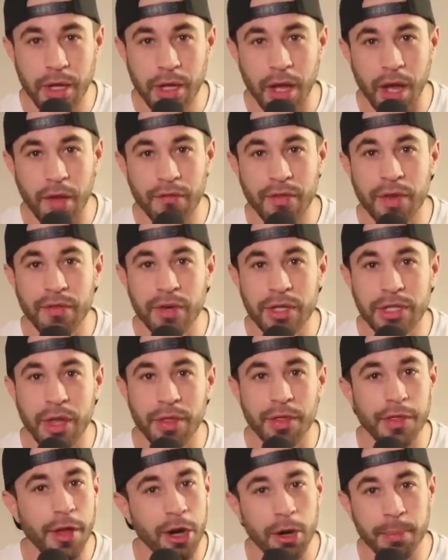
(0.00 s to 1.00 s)
I've never
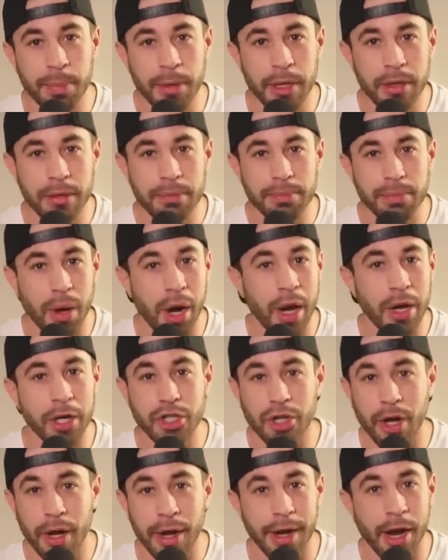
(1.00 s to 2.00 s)
done therapy prior to
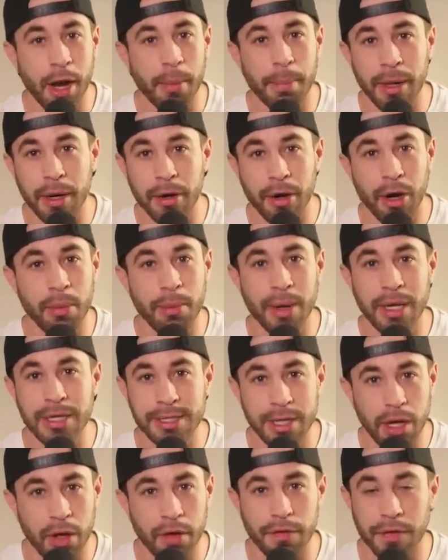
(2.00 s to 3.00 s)
trying out BetterHelp
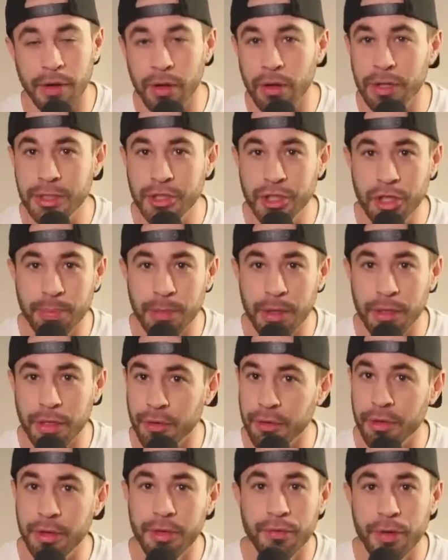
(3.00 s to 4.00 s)
myself, and it only took me
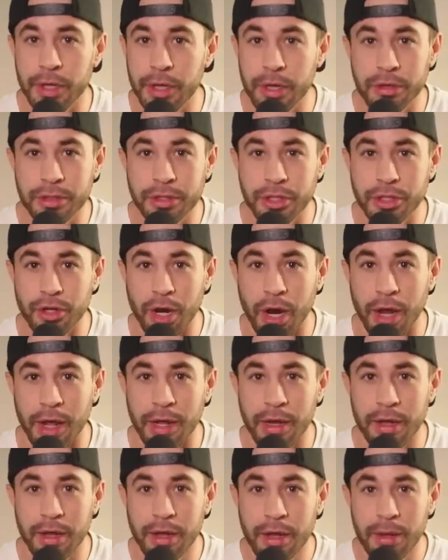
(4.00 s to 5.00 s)
33 years to try
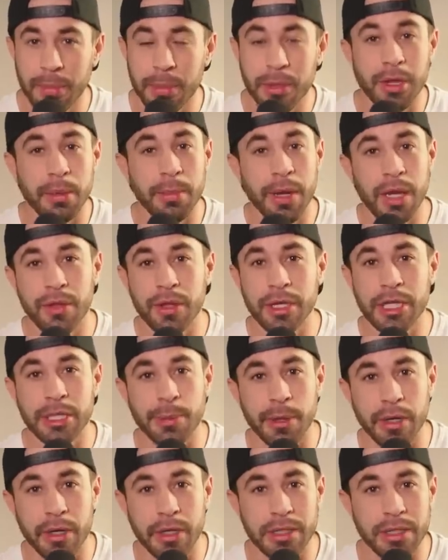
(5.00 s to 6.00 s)
it, but they made the
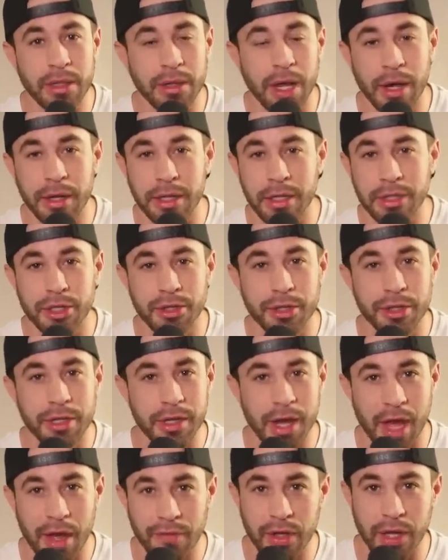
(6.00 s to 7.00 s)
experience a lot easier to
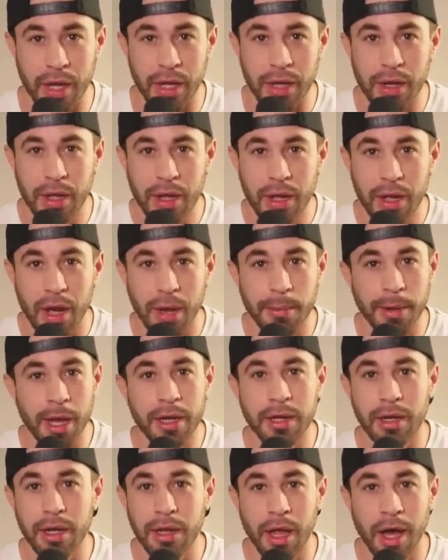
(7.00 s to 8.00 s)
navigate. I'm not
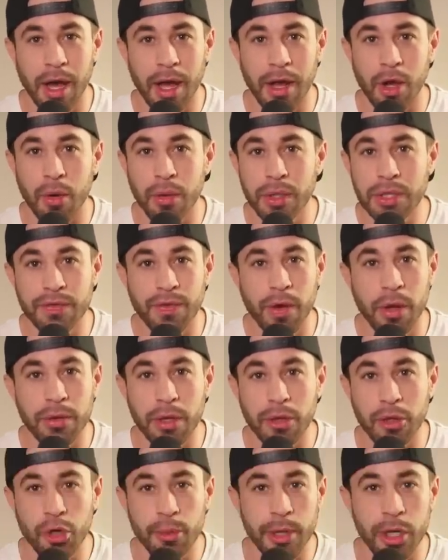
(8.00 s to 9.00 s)
going to lie, I always felt a
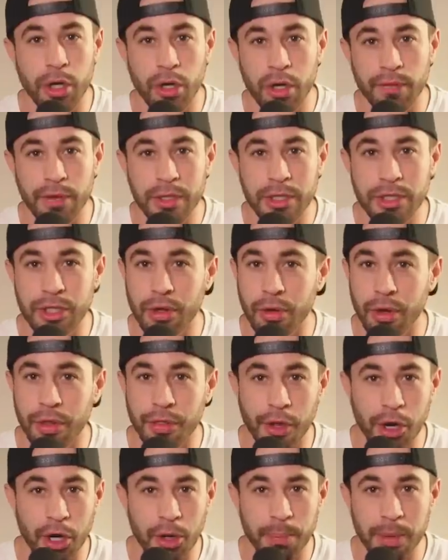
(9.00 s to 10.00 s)
little bit nervous to go to
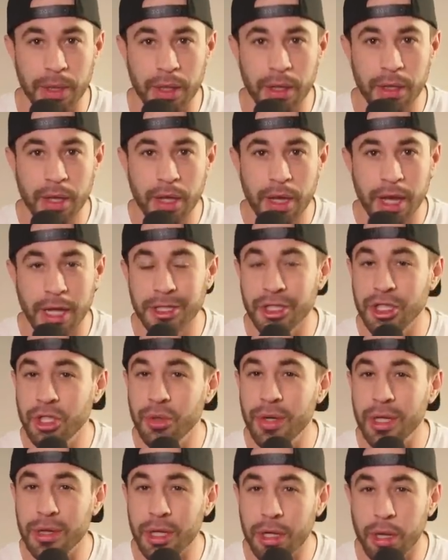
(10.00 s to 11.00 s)
therapy, and to do
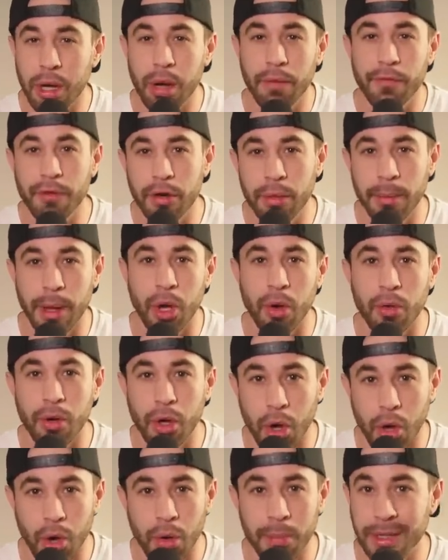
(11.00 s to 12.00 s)
it at the comfort of my own
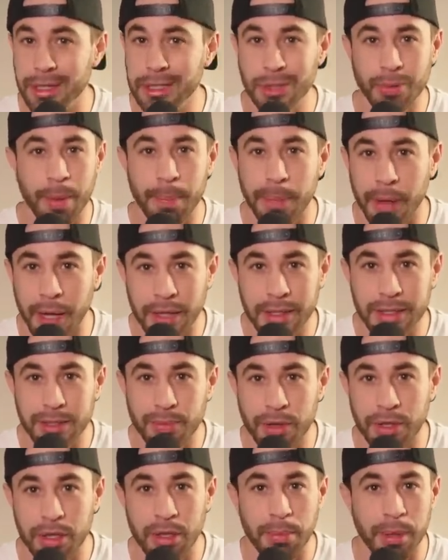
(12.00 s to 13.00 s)
home in sweatpants
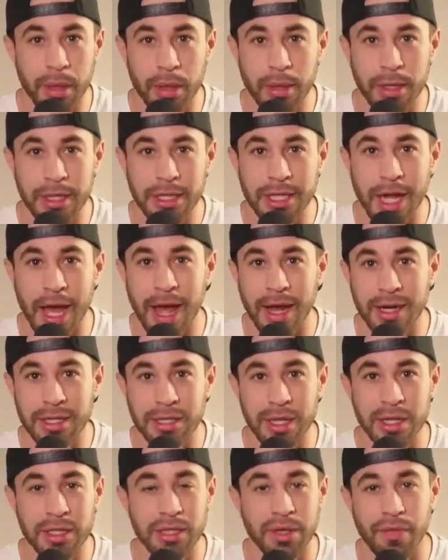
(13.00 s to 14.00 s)
with the ability to
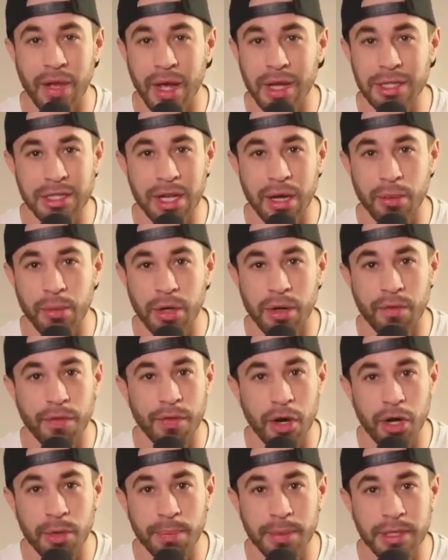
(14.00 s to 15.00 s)
access a vast network of
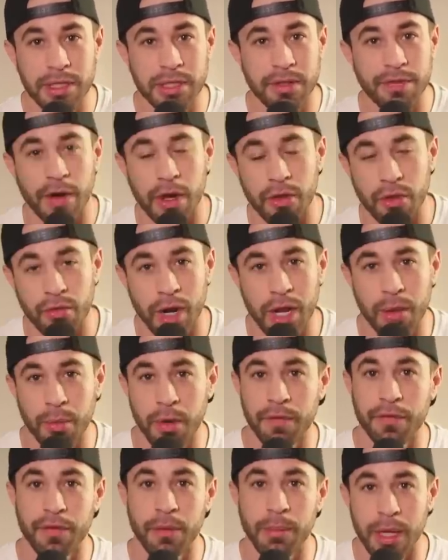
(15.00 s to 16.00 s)
therapists to find the right
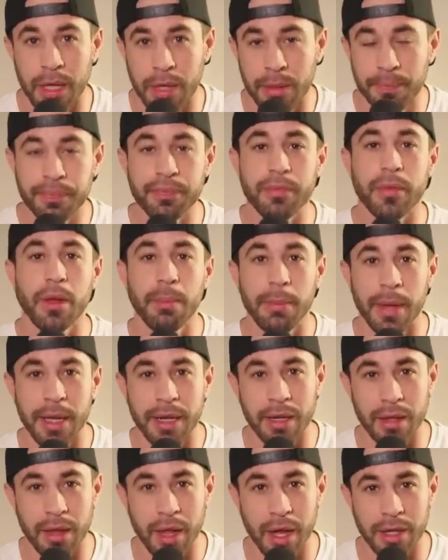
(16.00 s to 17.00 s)
one for me made
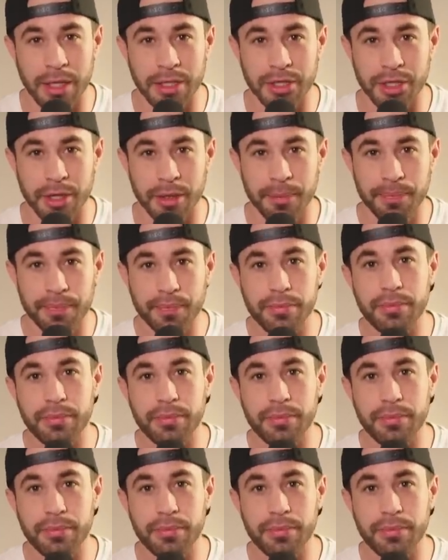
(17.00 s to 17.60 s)
it a lot easier.